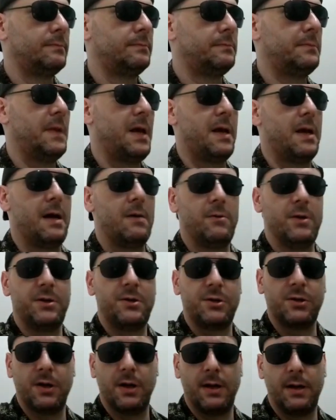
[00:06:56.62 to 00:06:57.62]
Yeah, I
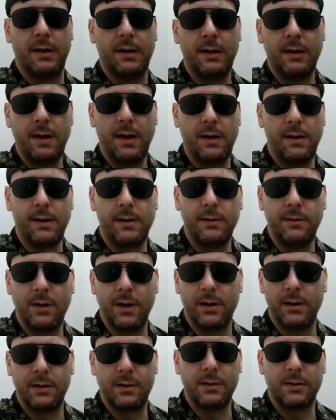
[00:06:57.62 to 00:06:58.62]
wish I knew
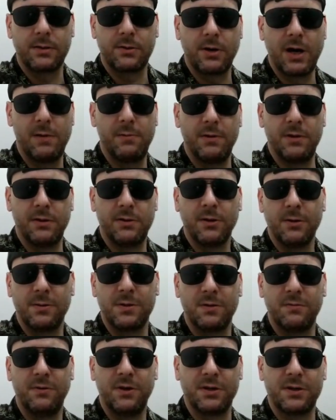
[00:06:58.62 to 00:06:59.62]
how to describe it in
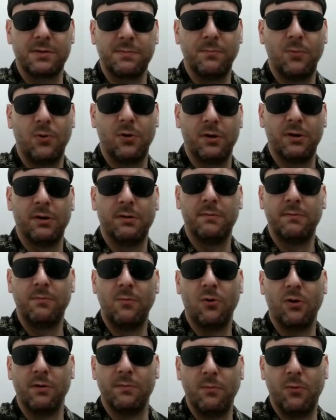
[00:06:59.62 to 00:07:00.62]
terms of just more
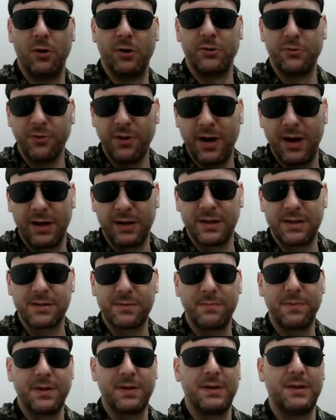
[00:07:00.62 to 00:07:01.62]
and more
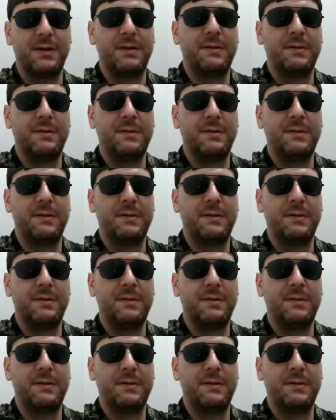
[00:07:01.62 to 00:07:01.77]
drugs, but